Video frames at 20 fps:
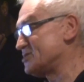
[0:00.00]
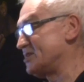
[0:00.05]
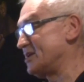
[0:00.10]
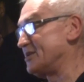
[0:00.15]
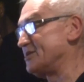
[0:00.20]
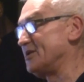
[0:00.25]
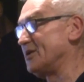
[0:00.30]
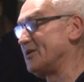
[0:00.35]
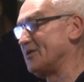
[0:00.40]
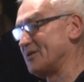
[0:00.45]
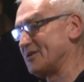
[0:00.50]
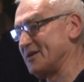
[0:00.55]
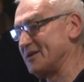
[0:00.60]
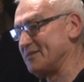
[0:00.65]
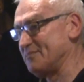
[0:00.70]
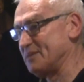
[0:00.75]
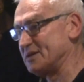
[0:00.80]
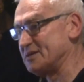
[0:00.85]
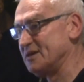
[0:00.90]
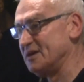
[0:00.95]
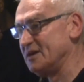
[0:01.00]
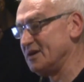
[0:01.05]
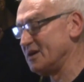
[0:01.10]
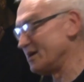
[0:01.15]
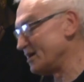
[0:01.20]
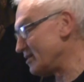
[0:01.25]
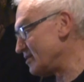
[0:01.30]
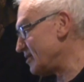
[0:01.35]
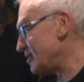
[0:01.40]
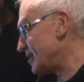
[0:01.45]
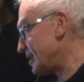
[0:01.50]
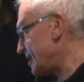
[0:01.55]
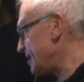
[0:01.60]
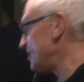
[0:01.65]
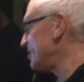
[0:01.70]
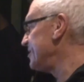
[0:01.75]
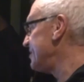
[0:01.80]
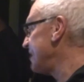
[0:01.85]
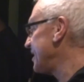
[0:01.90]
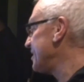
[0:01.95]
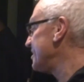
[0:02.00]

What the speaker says: that now, okay? But clearly that